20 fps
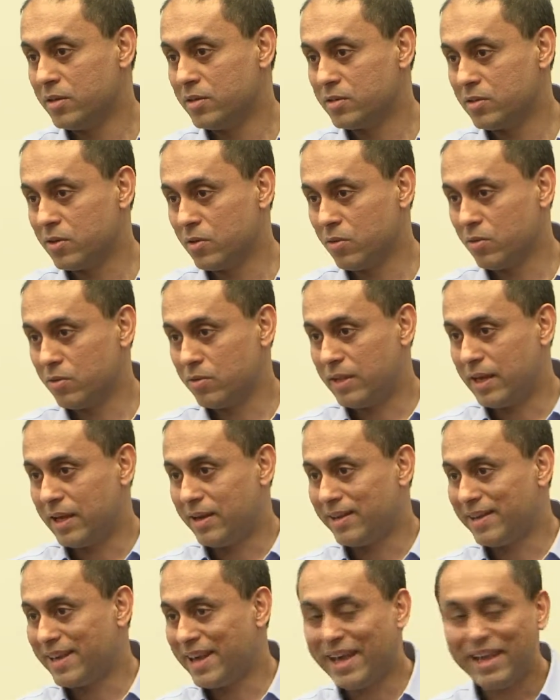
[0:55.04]
So
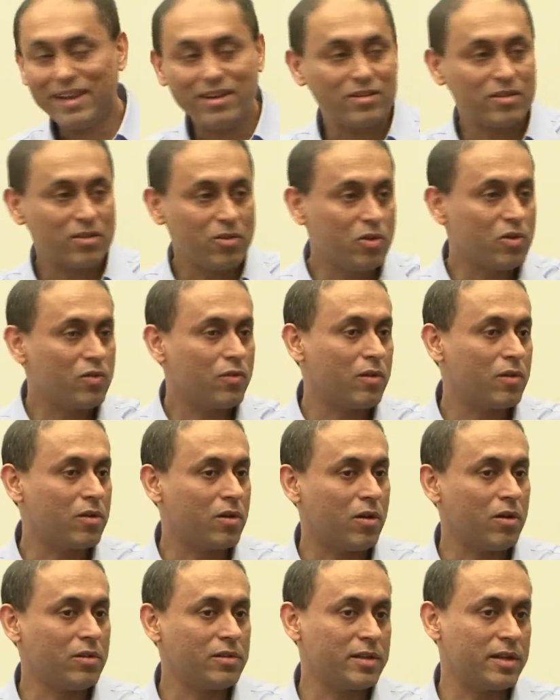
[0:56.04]
that, again, is a useful
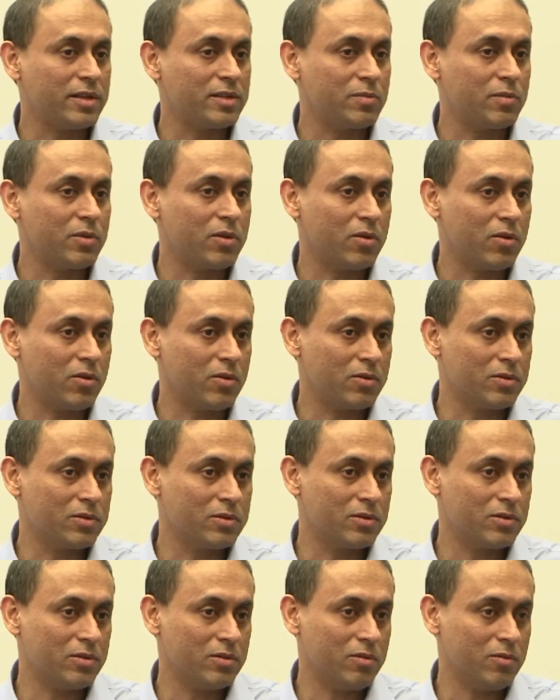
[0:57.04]
context,
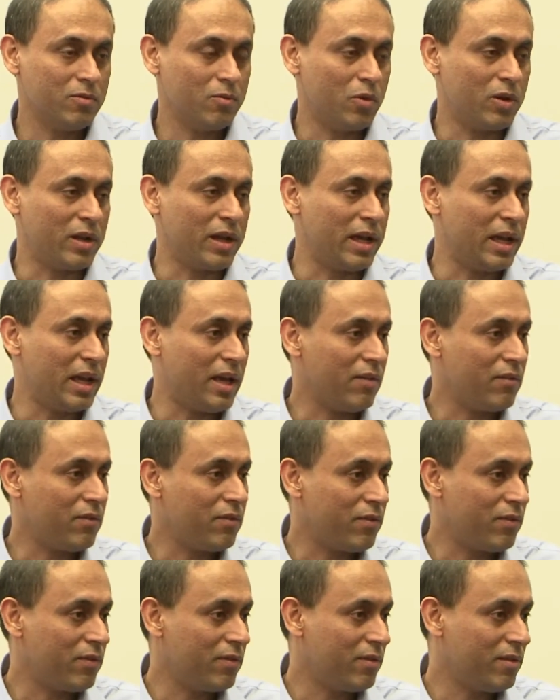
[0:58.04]
because what I have
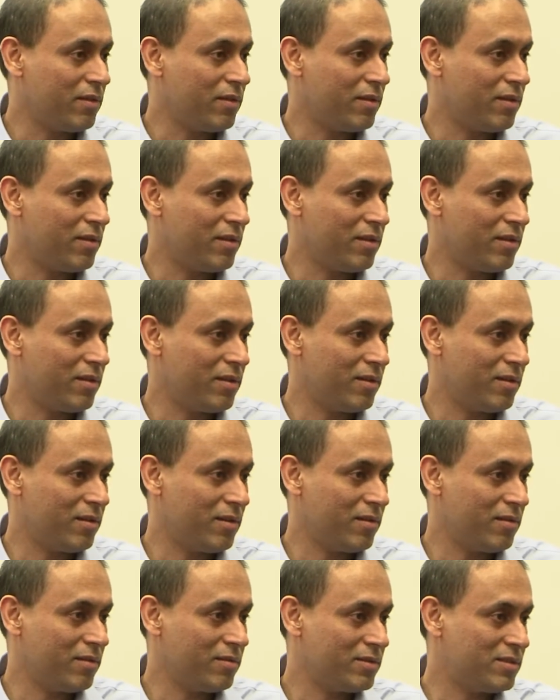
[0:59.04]

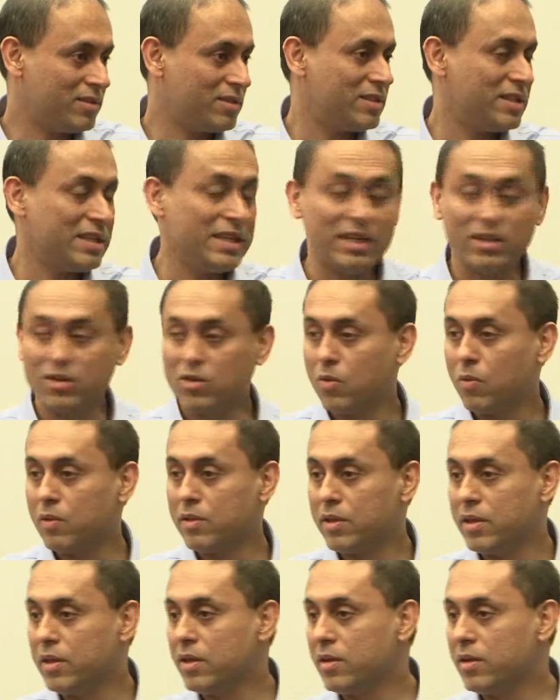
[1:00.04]
seen over the